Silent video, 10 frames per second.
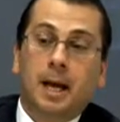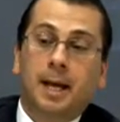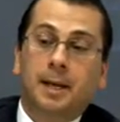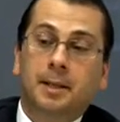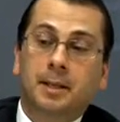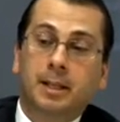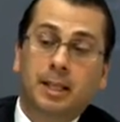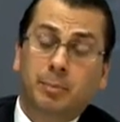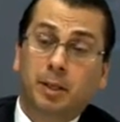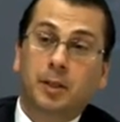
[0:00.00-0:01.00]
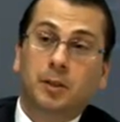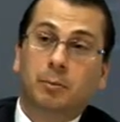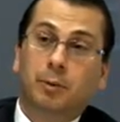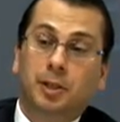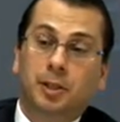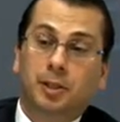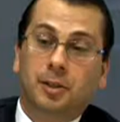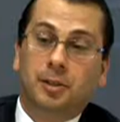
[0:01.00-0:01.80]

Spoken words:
and there's less political pressure